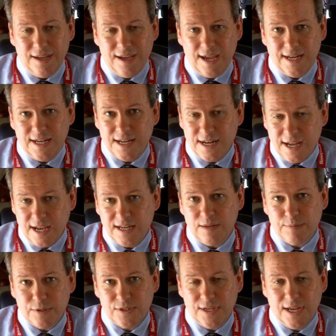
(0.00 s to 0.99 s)
80 to
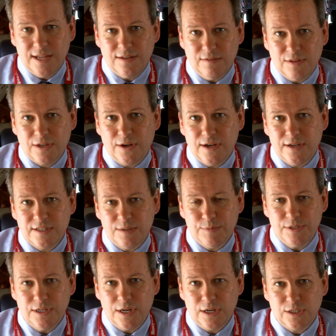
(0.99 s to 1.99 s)
90% of the cost
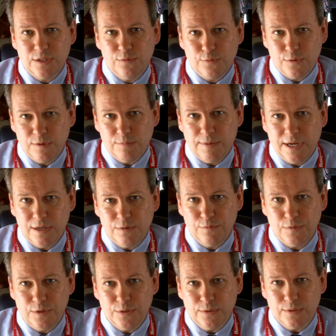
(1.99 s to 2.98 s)
of production for the
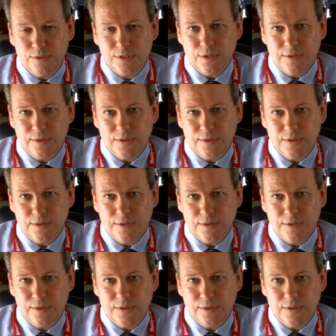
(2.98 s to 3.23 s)
biofuel.